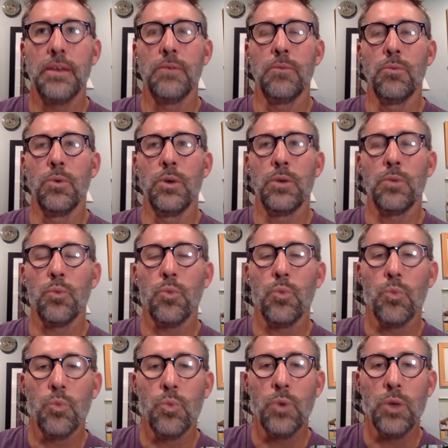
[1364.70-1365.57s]
when
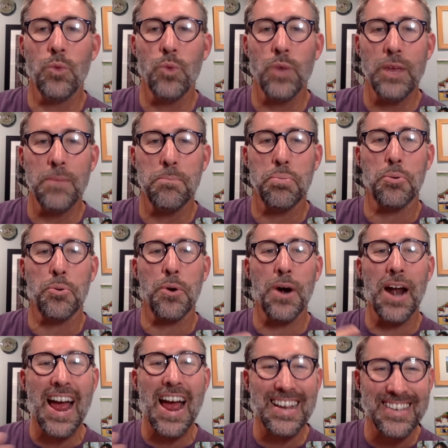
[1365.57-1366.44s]
we
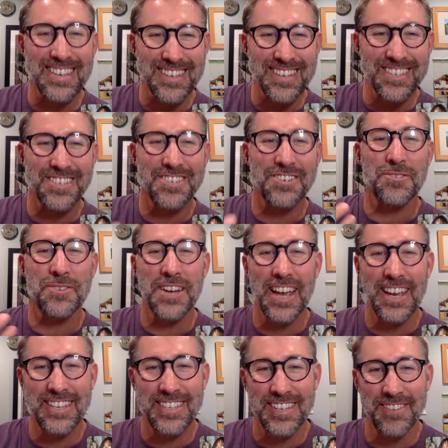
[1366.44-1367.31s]
practice
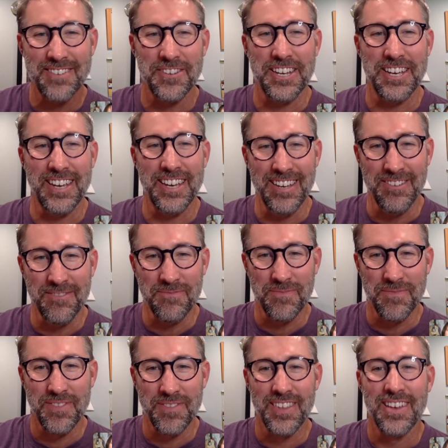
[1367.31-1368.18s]
creativity,
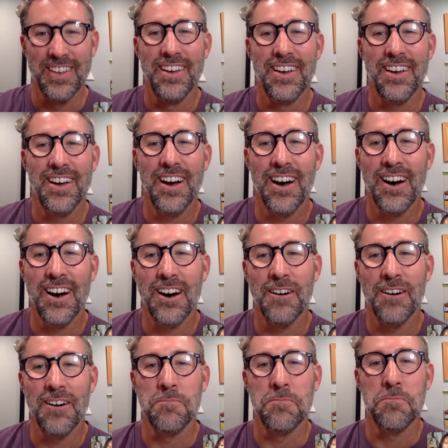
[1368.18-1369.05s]

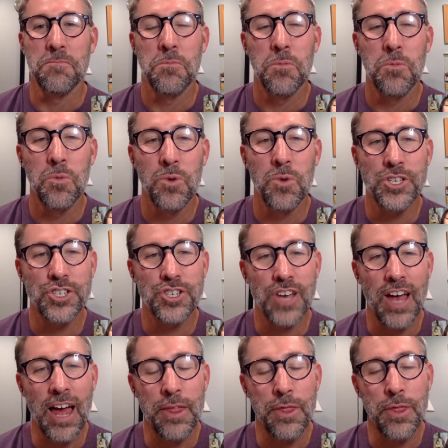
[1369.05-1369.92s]
um, which
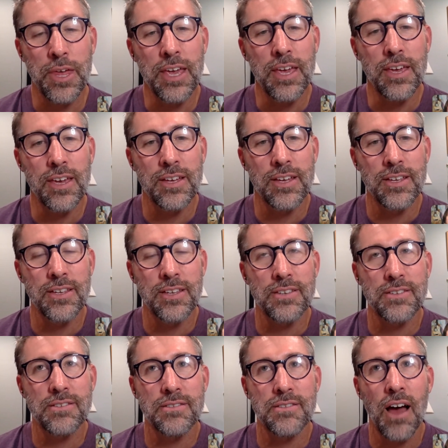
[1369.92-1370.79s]
I think
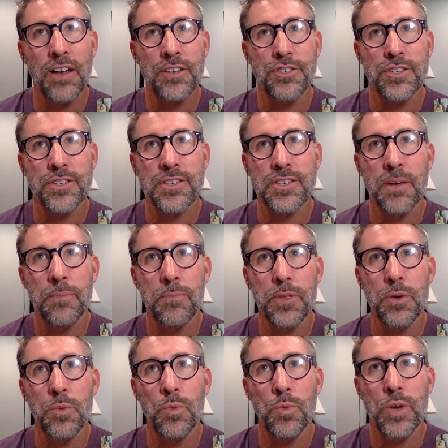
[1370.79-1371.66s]
is not just
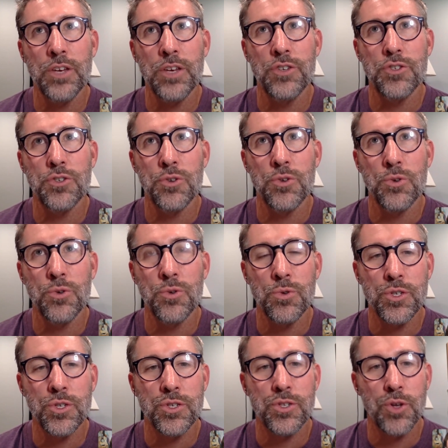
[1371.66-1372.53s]
something we do
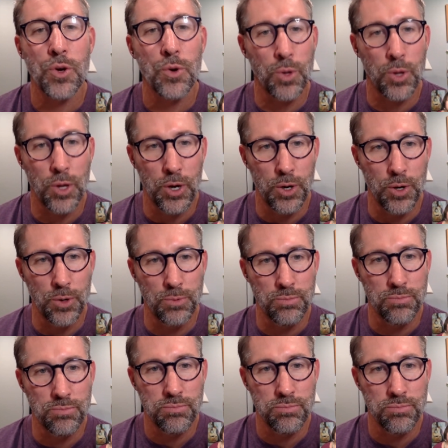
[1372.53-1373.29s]
solo.